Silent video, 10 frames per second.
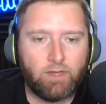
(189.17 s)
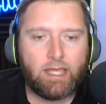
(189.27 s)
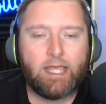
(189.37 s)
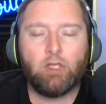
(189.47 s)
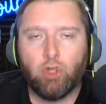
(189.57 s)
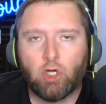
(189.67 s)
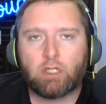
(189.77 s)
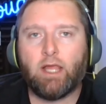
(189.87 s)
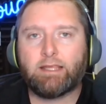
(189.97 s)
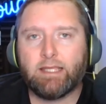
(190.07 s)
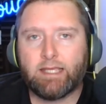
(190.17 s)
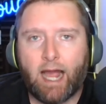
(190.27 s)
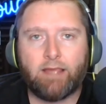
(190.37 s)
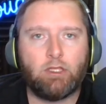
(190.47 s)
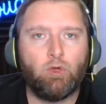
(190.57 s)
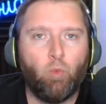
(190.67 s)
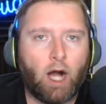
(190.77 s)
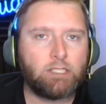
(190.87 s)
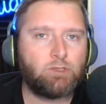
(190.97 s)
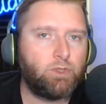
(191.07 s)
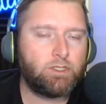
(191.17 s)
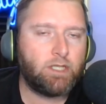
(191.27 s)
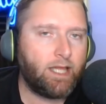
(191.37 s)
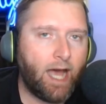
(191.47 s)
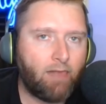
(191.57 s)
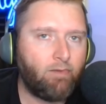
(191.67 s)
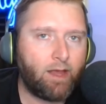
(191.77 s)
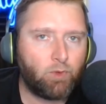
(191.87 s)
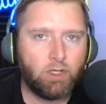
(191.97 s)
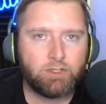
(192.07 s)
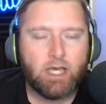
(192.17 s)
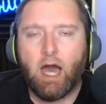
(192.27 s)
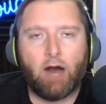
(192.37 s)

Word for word: He looked like the guy that you watched when you saw the highlight reels